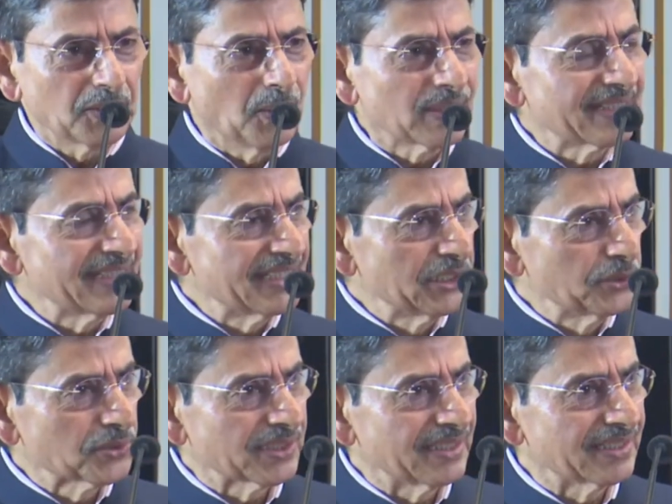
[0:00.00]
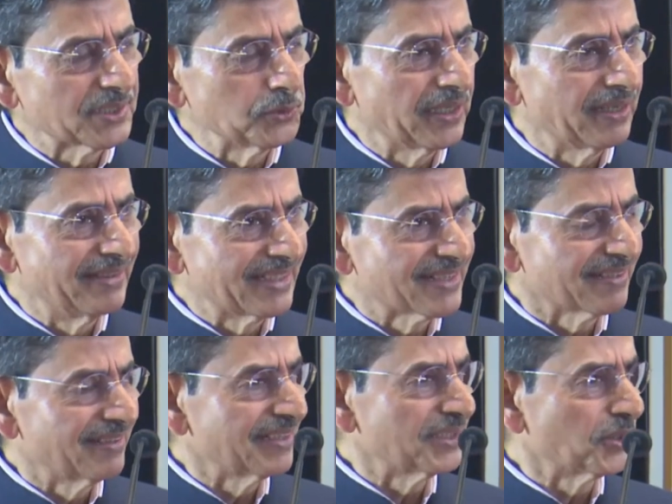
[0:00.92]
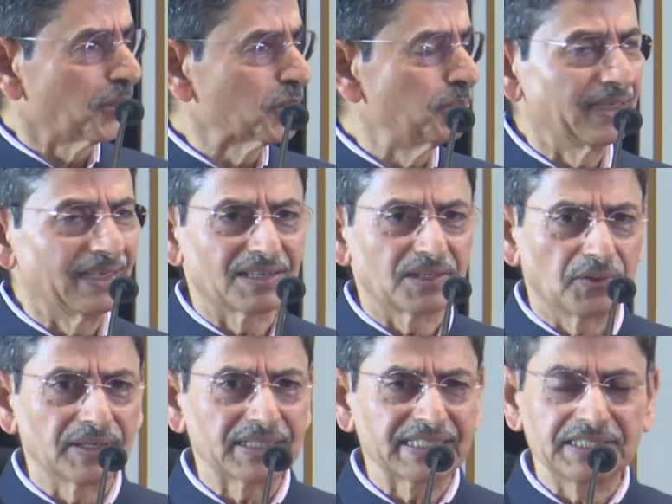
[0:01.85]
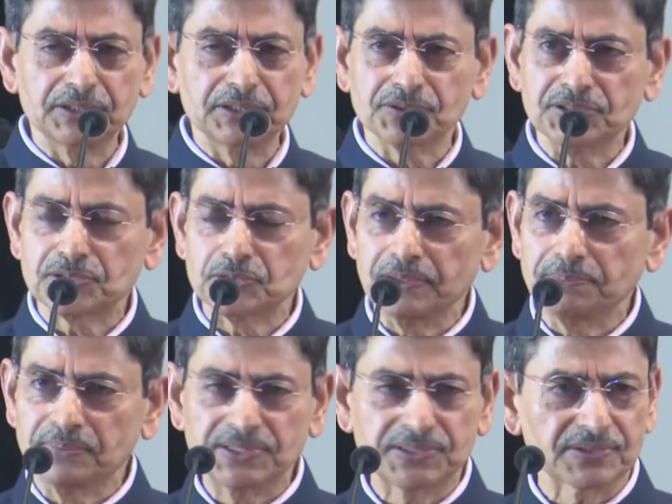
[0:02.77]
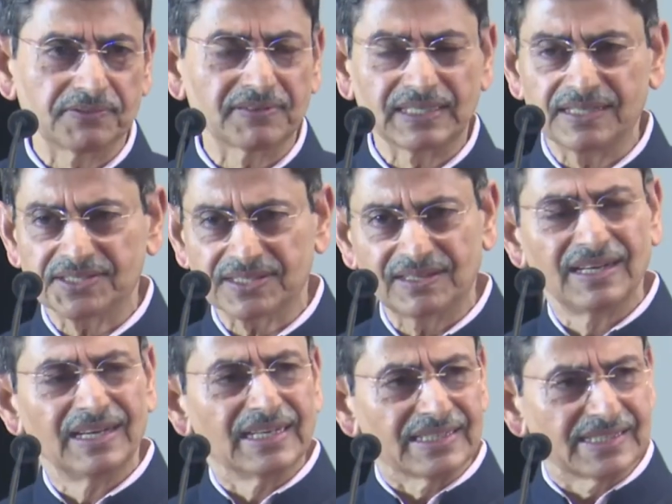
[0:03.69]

Don't reduce it to a literary document. Don't reduce it to a piece of culture.